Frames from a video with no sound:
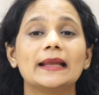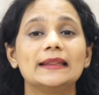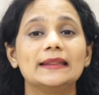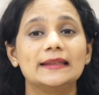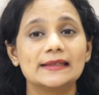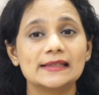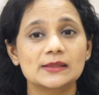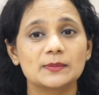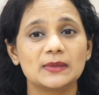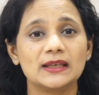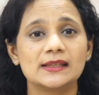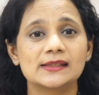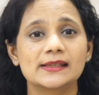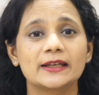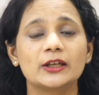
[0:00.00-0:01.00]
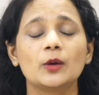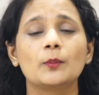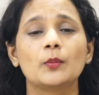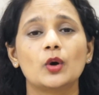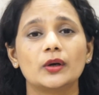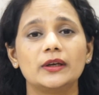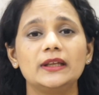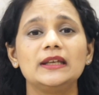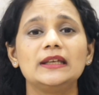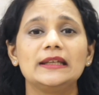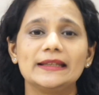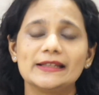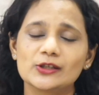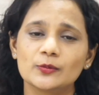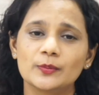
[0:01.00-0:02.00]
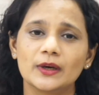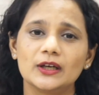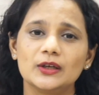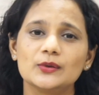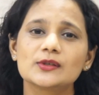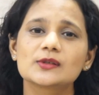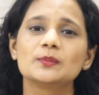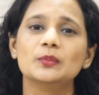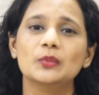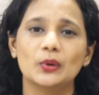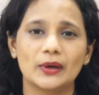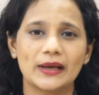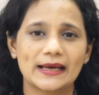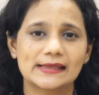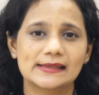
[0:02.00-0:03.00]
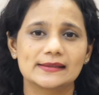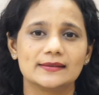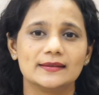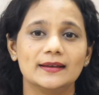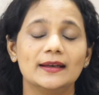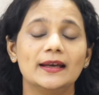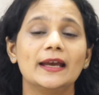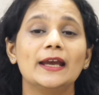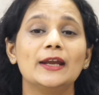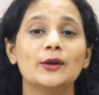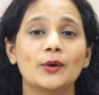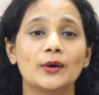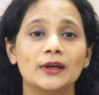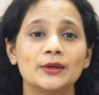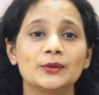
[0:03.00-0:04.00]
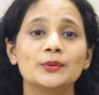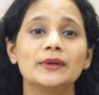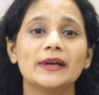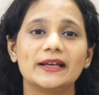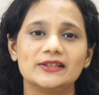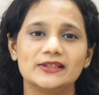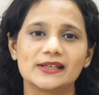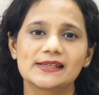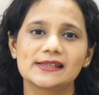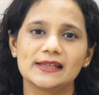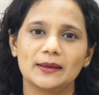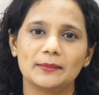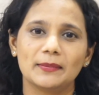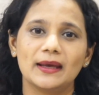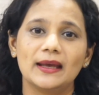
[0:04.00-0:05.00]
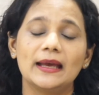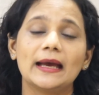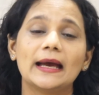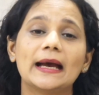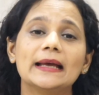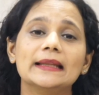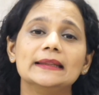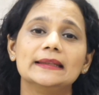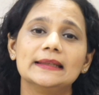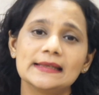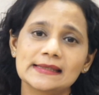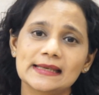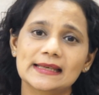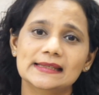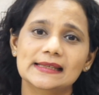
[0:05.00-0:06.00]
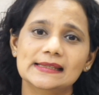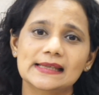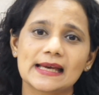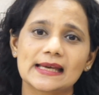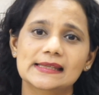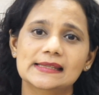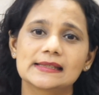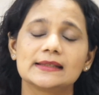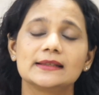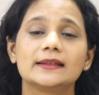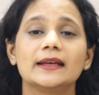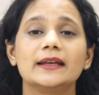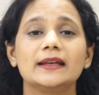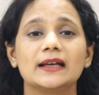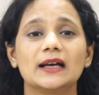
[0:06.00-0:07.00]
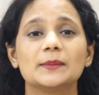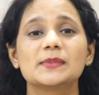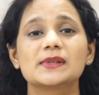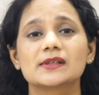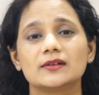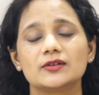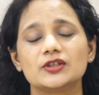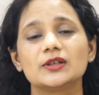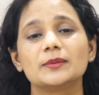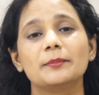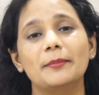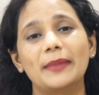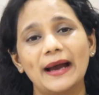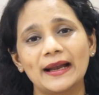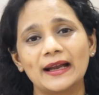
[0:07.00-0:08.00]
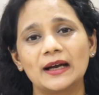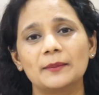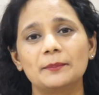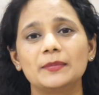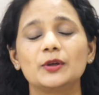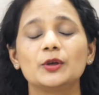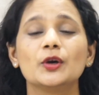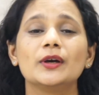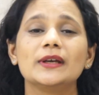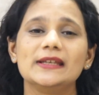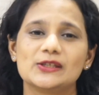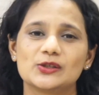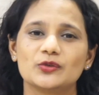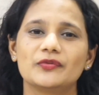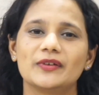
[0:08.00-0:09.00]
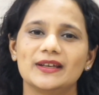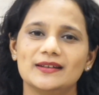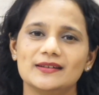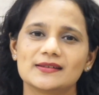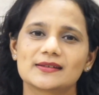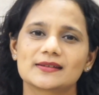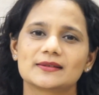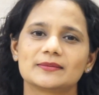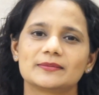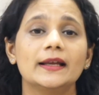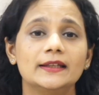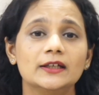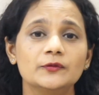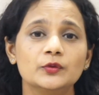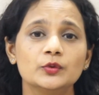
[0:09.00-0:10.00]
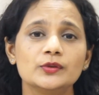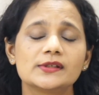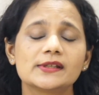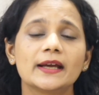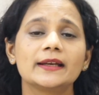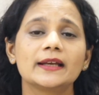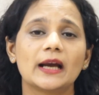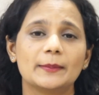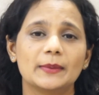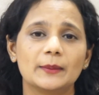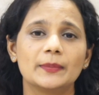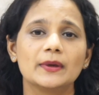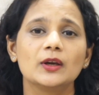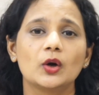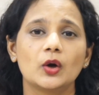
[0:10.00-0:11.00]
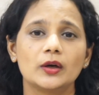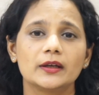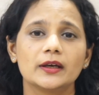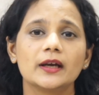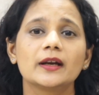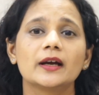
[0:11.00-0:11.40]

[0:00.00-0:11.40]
and this means that your body needs to produce more acid in order to digest them, and this excess acid can come surging back up to your esophagus. Other foods that come up a lot